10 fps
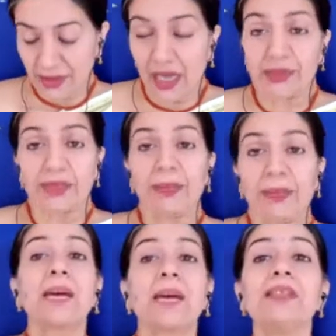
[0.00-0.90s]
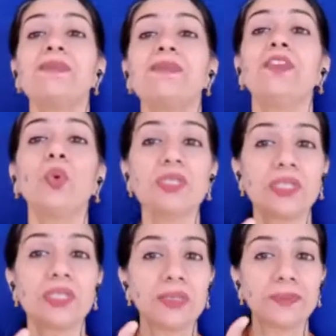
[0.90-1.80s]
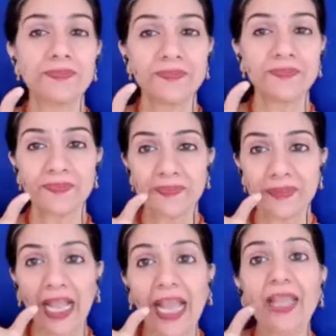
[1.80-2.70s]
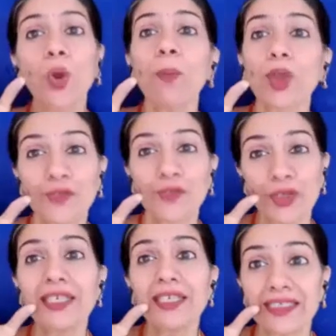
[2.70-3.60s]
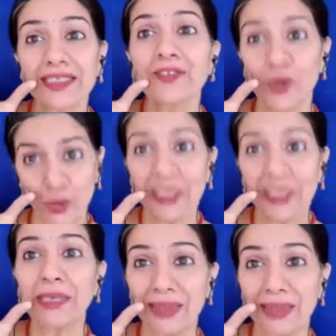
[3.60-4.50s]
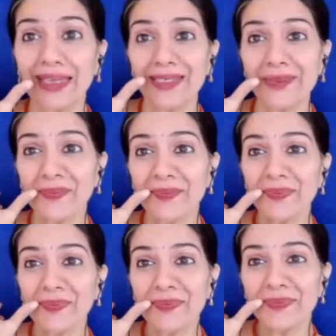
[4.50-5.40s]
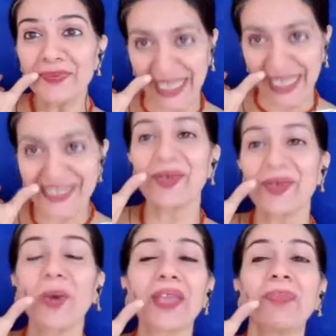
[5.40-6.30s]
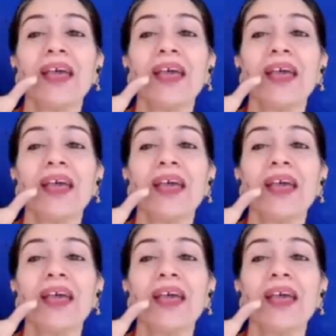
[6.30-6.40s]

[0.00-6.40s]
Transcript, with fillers: Raman picked up his flute. I hope all of you can hear the flute being played. Yes, okay.